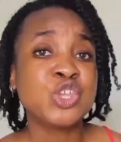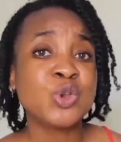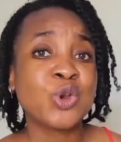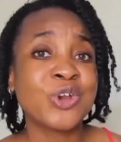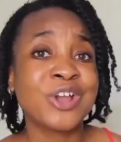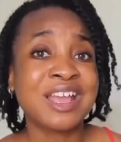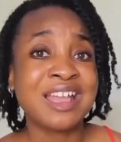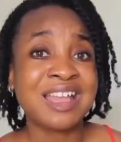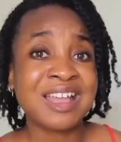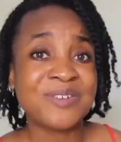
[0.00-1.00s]
your
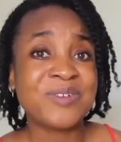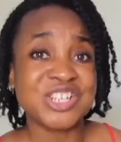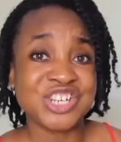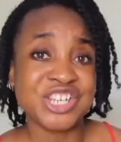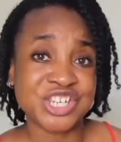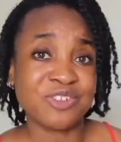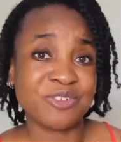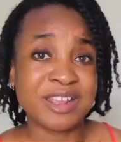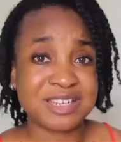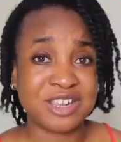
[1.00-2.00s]

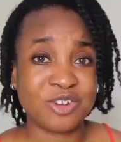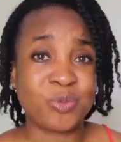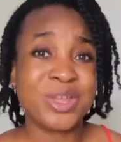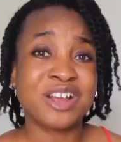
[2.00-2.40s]
vajayjay right here.